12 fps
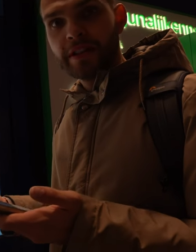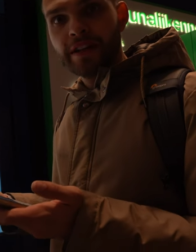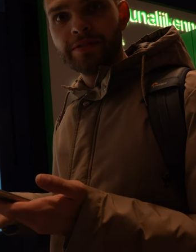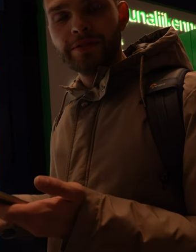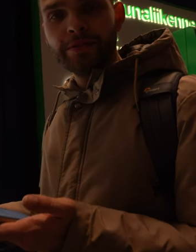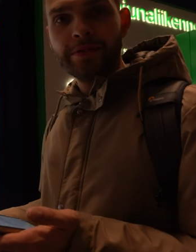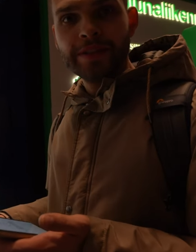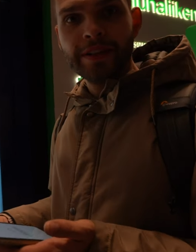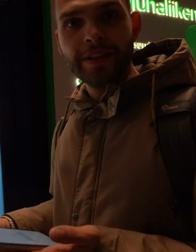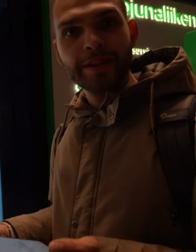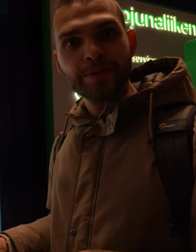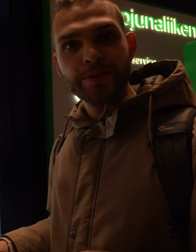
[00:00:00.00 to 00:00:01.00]
have 2
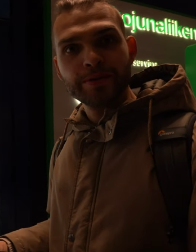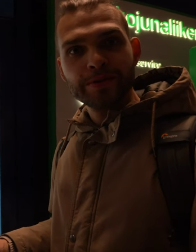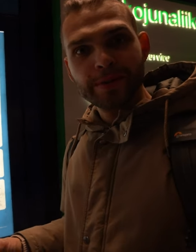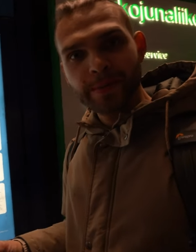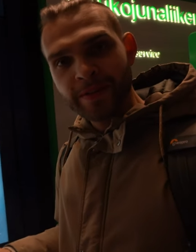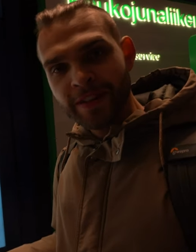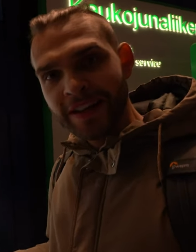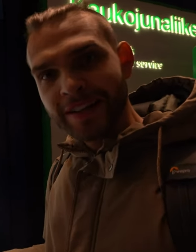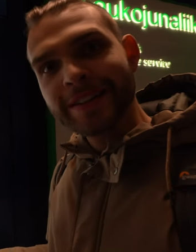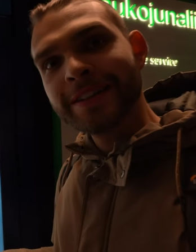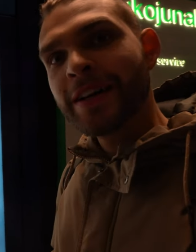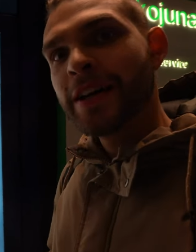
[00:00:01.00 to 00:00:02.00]
tickets which will be
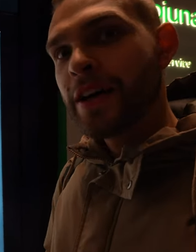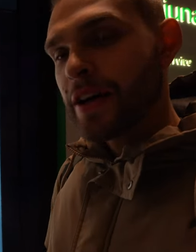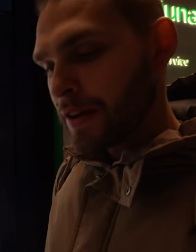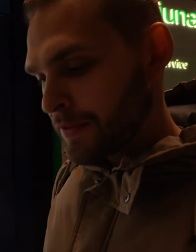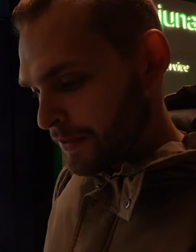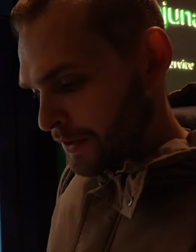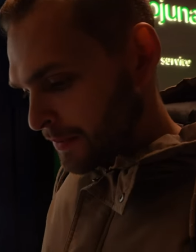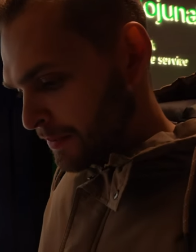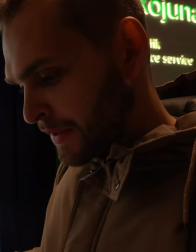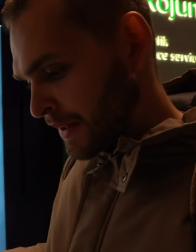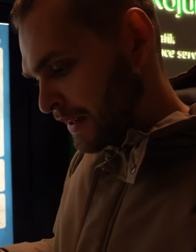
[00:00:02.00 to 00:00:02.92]
valid from